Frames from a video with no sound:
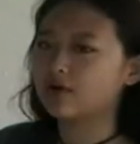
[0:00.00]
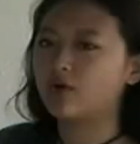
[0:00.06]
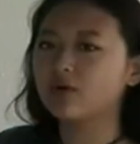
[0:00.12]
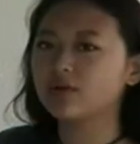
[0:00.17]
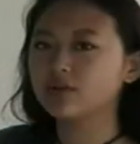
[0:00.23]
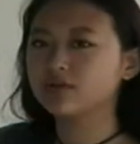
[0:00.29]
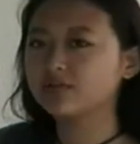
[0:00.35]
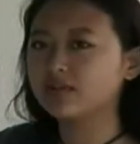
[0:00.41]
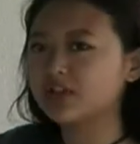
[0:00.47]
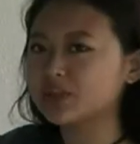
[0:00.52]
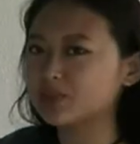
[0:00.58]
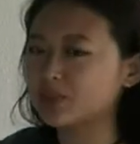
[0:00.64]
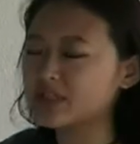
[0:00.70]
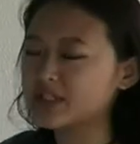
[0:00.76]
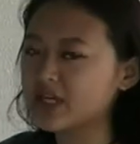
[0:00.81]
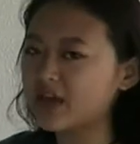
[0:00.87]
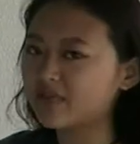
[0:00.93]
where all the
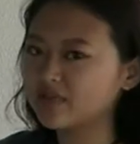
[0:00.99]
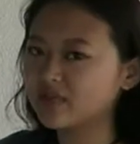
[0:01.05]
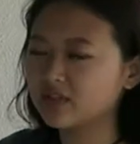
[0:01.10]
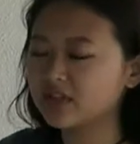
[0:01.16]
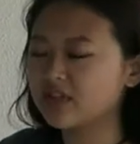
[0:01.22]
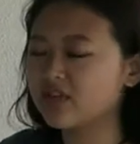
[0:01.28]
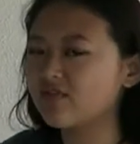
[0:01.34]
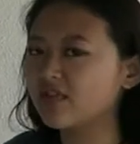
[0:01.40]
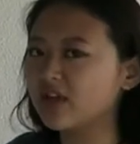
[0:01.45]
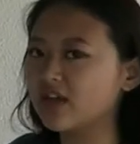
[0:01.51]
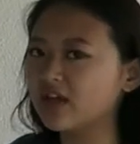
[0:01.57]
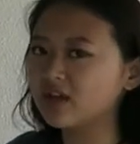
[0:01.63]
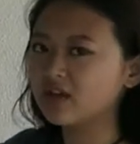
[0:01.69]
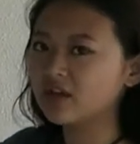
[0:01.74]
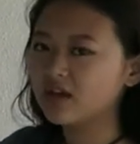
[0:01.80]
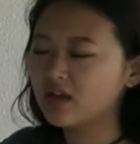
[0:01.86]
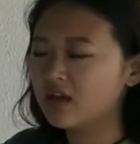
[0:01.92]
freshmen have to live
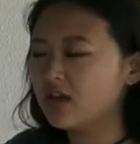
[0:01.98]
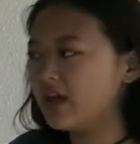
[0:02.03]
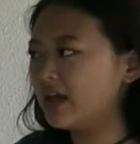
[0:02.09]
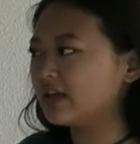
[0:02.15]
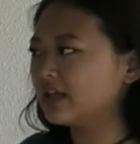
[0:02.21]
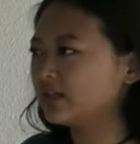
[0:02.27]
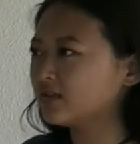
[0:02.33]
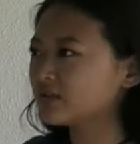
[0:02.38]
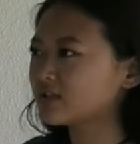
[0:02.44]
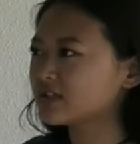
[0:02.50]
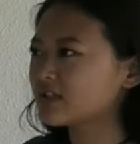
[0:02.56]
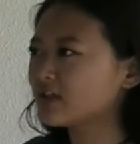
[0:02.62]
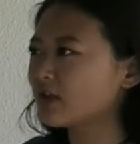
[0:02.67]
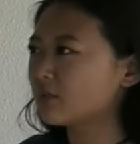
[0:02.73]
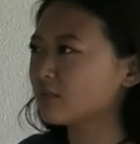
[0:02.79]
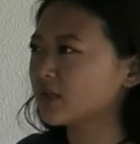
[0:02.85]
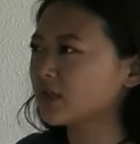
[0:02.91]
in. And it looks
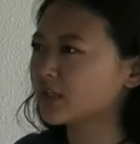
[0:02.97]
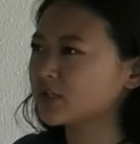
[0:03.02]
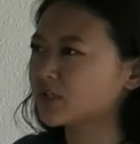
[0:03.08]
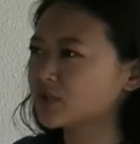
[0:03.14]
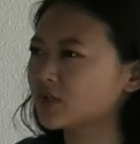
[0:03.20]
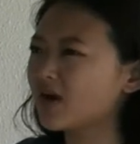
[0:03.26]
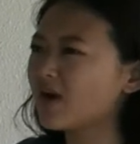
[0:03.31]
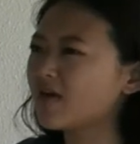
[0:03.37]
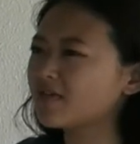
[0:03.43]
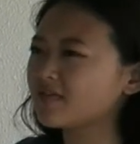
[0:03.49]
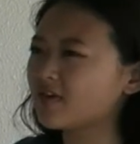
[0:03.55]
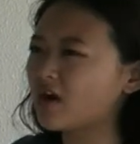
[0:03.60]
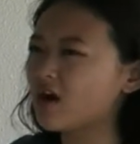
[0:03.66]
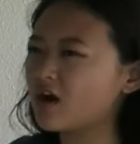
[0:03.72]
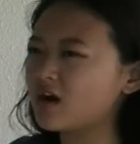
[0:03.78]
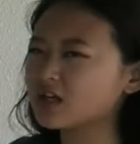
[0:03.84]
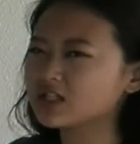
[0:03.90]
like a mixture of
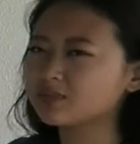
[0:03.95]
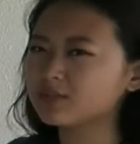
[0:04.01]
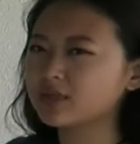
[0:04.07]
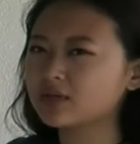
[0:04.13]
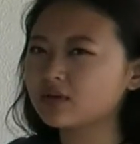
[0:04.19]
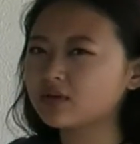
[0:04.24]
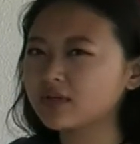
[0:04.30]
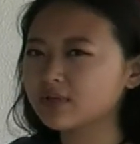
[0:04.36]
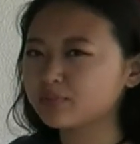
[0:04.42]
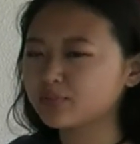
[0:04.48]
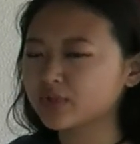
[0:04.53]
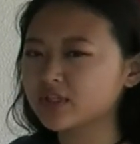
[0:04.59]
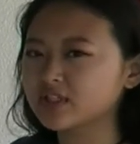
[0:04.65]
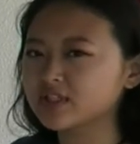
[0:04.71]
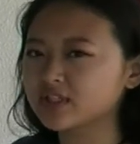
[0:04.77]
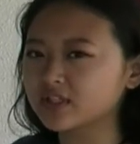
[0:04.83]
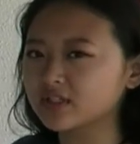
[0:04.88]
hospital and
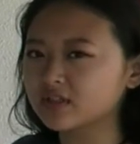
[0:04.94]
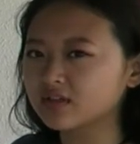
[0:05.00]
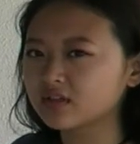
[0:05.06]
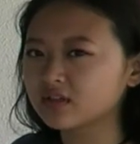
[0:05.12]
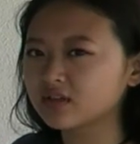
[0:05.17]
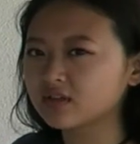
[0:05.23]
prison.